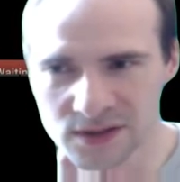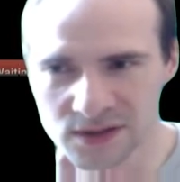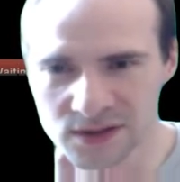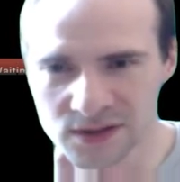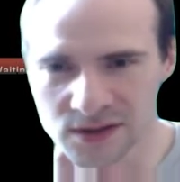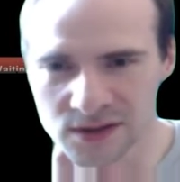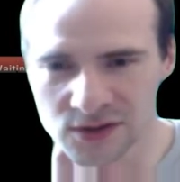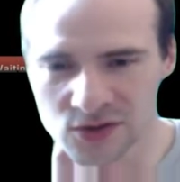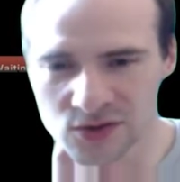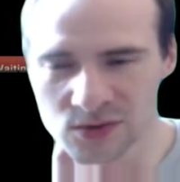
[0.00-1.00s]
uh,
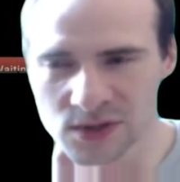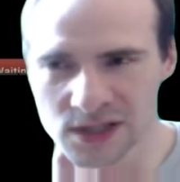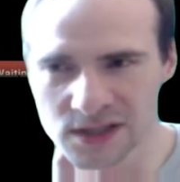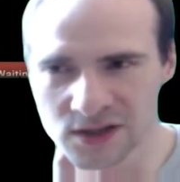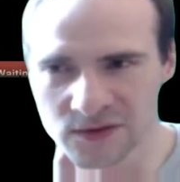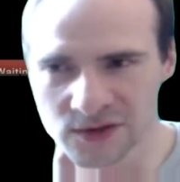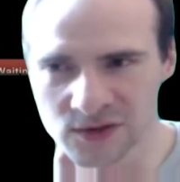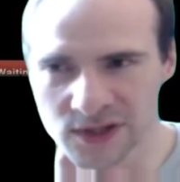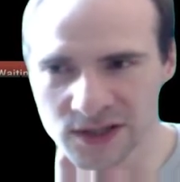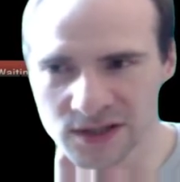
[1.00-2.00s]
true, I don't want
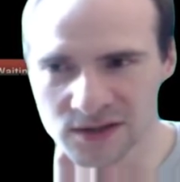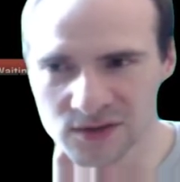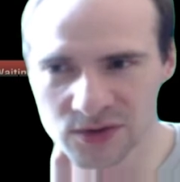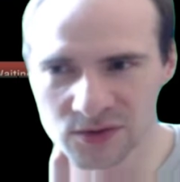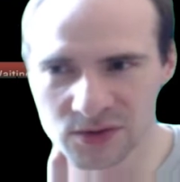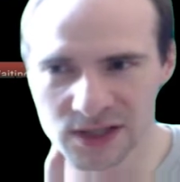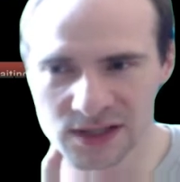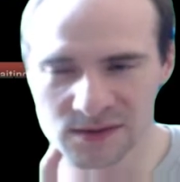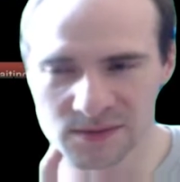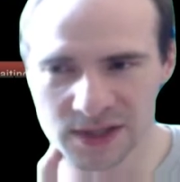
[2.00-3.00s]
to get
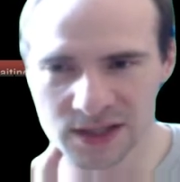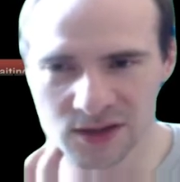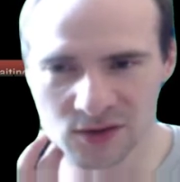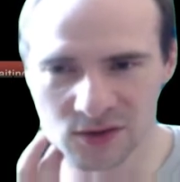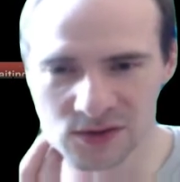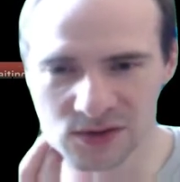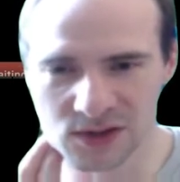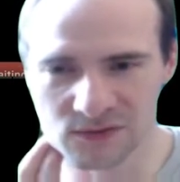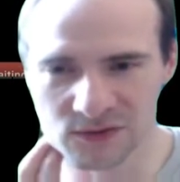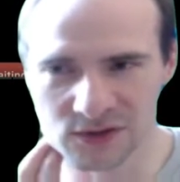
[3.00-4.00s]
re-raised, but I also
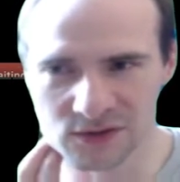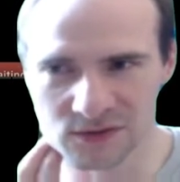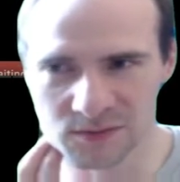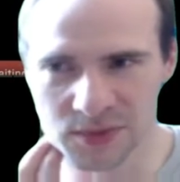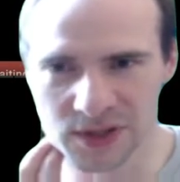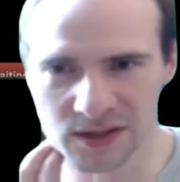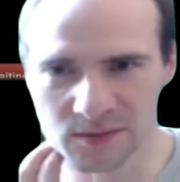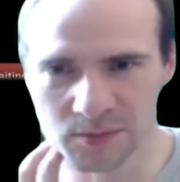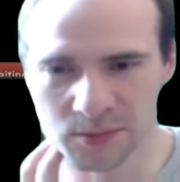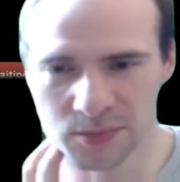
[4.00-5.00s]
don't want to play
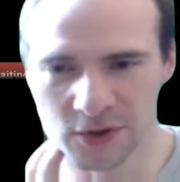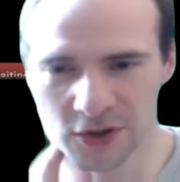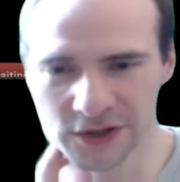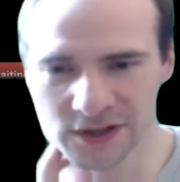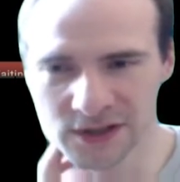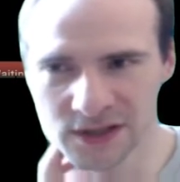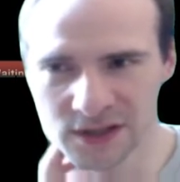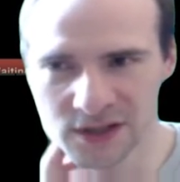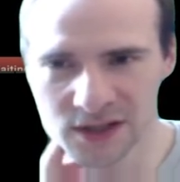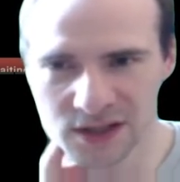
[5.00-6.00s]
a pot
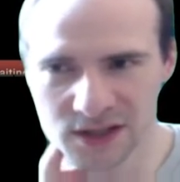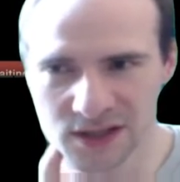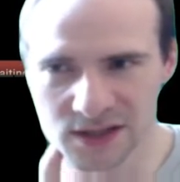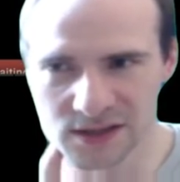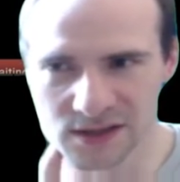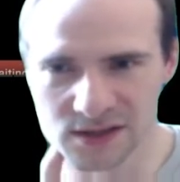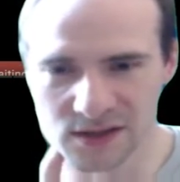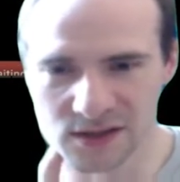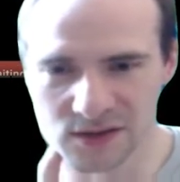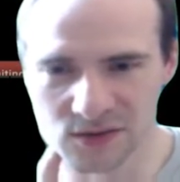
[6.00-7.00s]

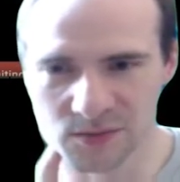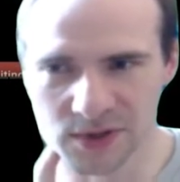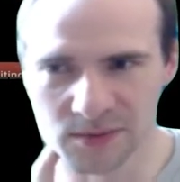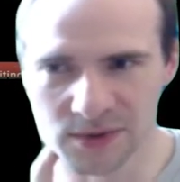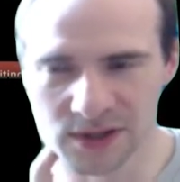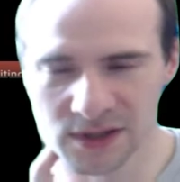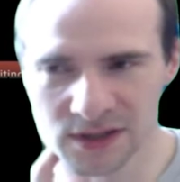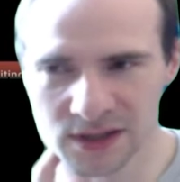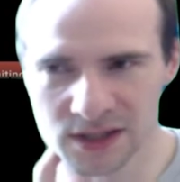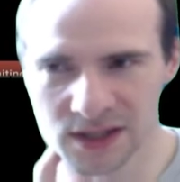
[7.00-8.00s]
against two people
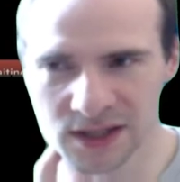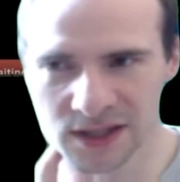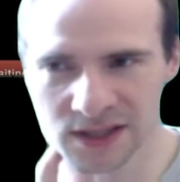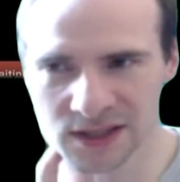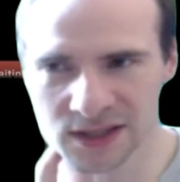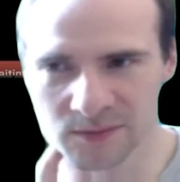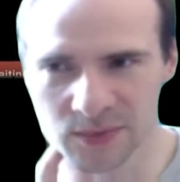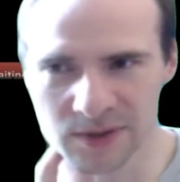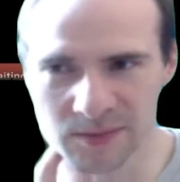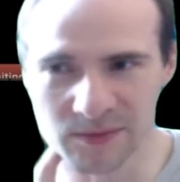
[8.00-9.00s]
and yeah
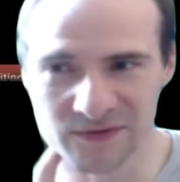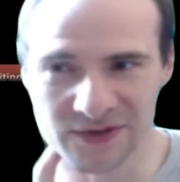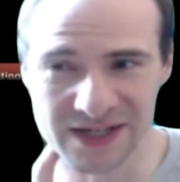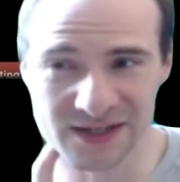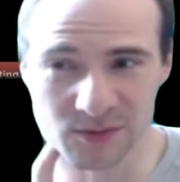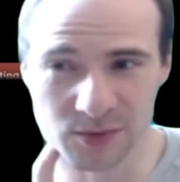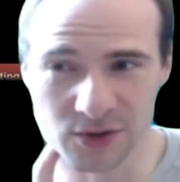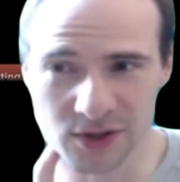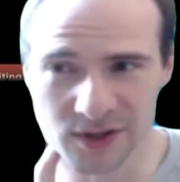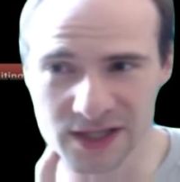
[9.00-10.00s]
by when you
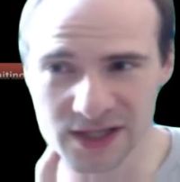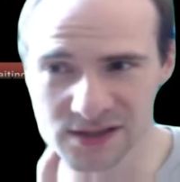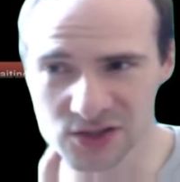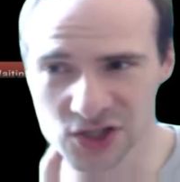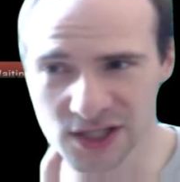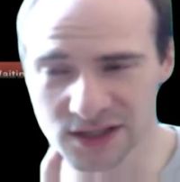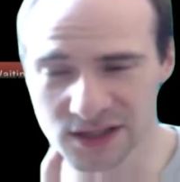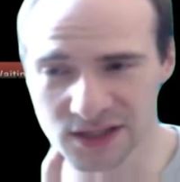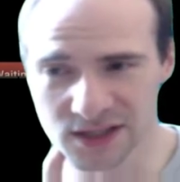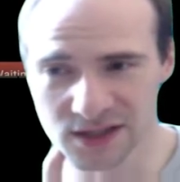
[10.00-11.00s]
block an ace a jack and a
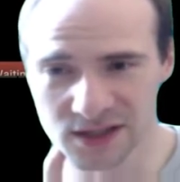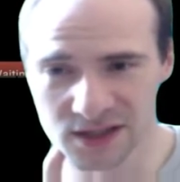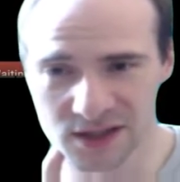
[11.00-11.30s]
king